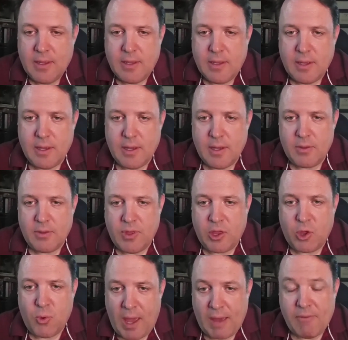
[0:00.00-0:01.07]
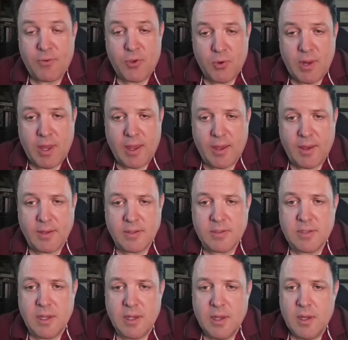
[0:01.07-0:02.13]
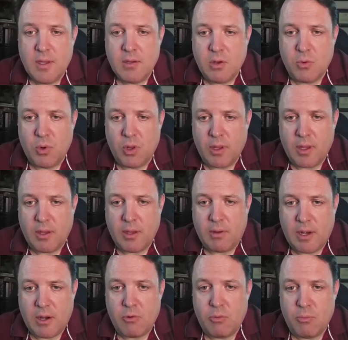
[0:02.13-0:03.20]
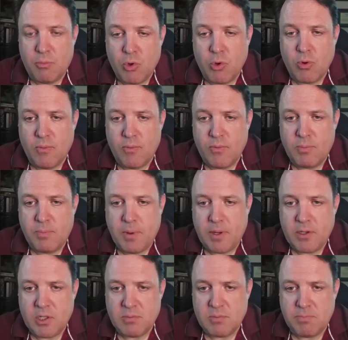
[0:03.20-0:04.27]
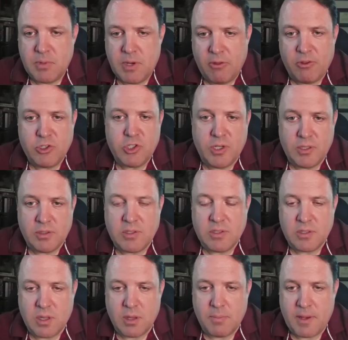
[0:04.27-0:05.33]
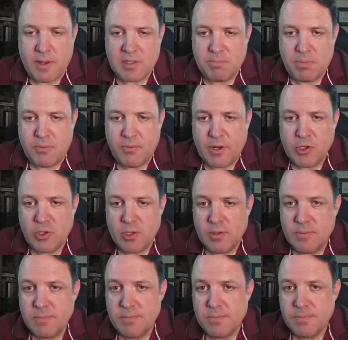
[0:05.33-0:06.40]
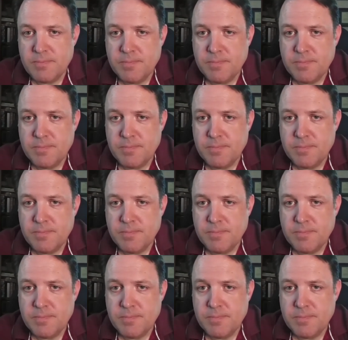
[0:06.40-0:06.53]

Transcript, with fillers: uh, thing. You have a few days to really get it removed, but just diligence is the best prevention.